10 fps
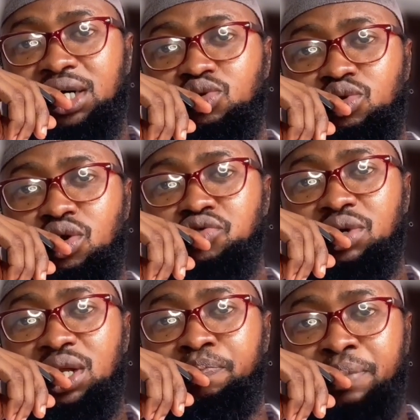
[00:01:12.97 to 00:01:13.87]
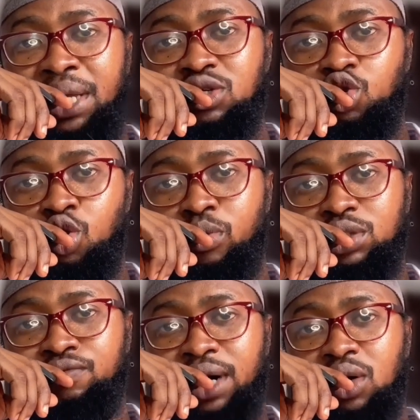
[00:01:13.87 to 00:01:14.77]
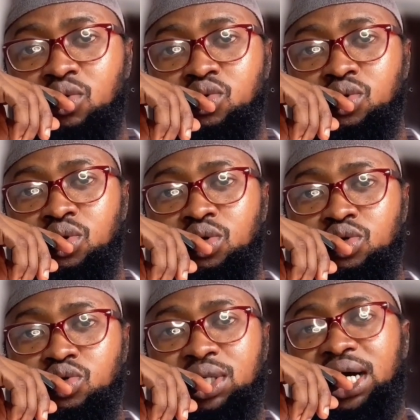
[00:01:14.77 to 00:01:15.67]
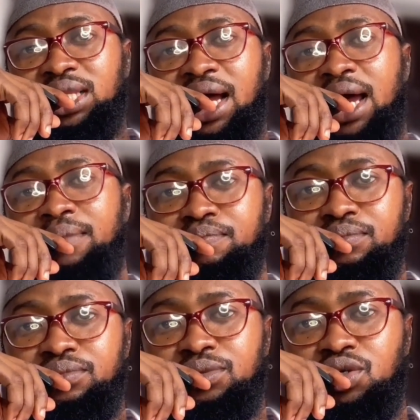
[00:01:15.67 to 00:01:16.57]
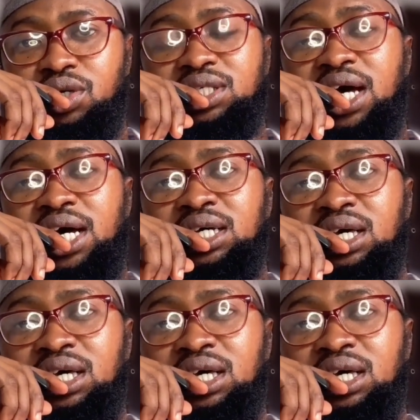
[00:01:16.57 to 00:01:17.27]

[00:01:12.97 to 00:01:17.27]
do not really place so much value to their time. You understand?